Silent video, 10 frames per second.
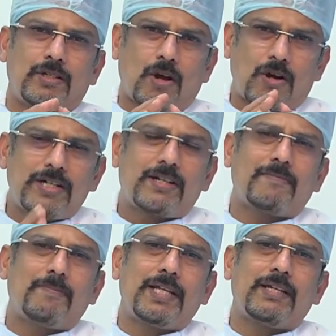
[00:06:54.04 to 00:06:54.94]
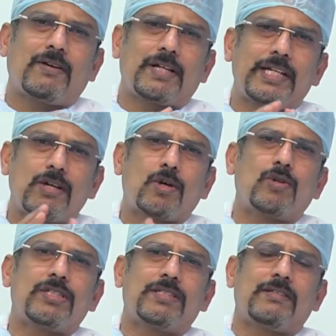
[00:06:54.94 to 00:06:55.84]
non-troubling or
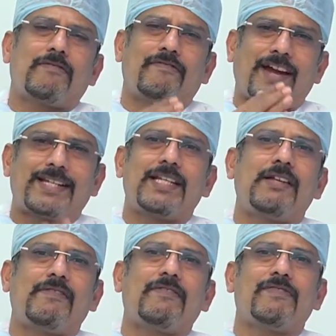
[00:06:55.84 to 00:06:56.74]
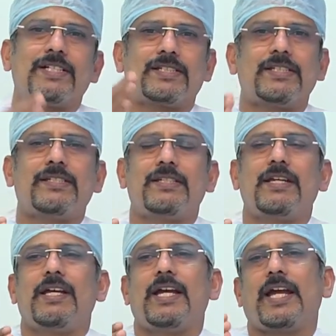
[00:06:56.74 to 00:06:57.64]
innocuous fatty liver
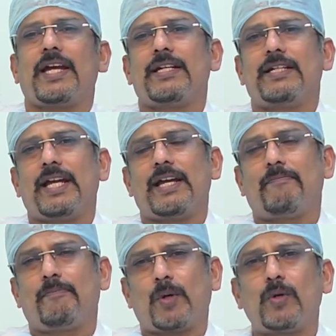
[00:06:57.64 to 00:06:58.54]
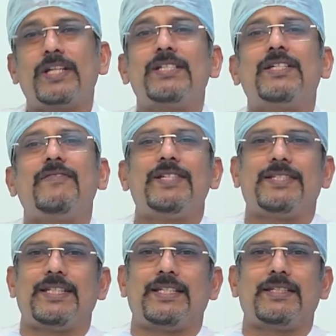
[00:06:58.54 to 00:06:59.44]
versus a progressive
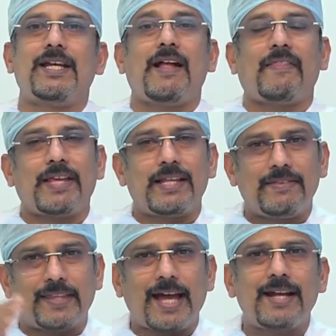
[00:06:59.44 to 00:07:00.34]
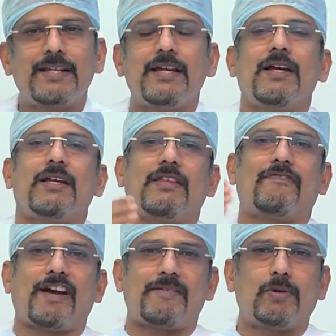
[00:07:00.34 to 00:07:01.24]
disease? In that, the
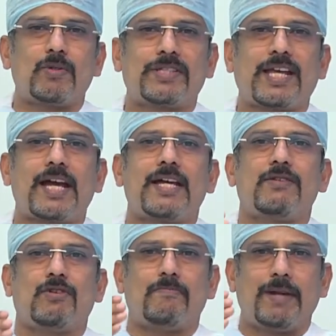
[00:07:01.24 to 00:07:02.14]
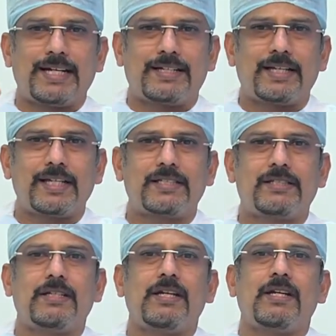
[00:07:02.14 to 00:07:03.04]
fibroscan, your blood
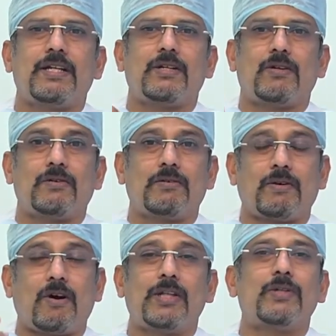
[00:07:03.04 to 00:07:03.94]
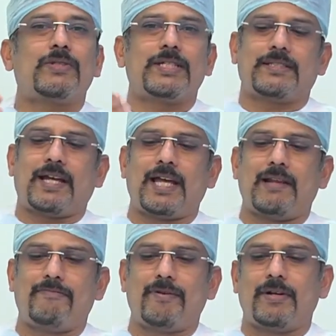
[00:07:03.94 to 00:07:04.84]
test, all those things are
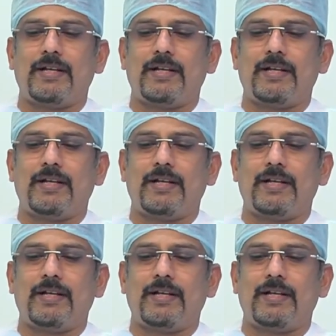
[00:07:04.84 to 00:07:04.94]
helpful.